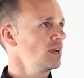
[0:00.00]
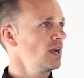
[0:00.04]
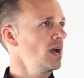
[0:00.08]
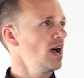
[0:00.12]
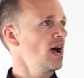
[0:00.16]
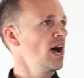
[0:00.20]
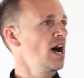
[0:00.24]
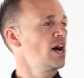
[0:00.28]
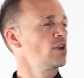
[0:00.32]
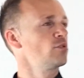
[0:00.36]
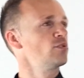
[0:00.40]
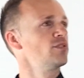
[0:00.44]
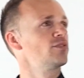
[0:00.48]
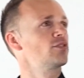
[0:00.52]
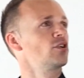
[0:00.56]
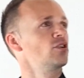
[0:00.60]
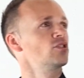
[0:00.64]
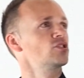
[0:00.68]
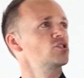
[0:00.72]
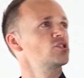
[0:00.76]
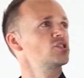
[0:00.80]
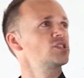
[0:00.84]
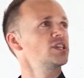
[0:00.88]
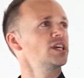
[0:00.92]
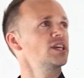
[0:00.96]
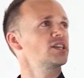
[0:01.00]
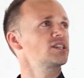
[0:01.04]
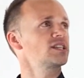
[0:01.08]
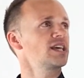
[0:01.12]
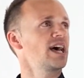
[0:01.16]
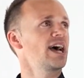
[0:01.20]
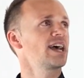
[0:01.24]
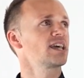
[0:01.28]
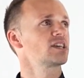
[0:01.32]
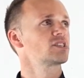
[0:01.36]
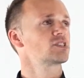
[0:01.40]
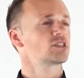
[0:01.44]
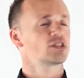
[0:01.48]
And we've got
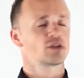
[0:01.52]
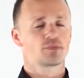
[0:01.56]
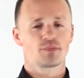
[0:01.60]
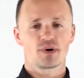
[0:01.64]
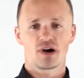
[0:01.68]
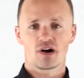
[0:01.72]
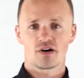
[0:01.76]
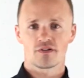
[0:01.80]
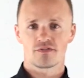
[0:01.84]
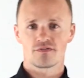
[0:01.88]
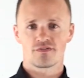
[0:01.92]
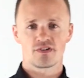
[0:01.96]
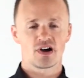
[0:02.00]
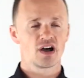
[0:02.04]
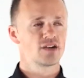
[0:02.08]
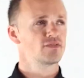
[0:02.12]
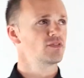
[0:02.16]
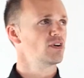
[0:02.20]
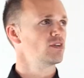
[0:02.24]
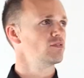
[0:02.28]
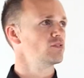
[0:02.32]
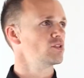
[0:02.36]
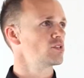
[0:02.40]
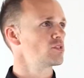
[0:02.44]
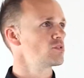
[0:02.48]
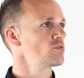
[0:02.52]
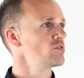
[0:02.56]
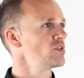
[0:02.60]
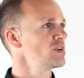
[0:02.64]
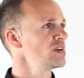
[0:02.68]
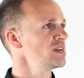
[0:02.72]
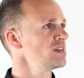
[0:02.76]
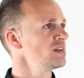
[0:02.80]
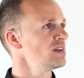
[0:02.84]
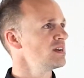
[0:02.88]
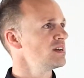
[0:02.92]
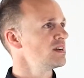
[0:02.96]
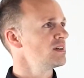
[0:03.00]
6x to the power 5 over
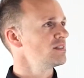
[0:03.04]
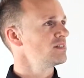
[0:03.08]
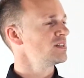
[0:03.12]
3.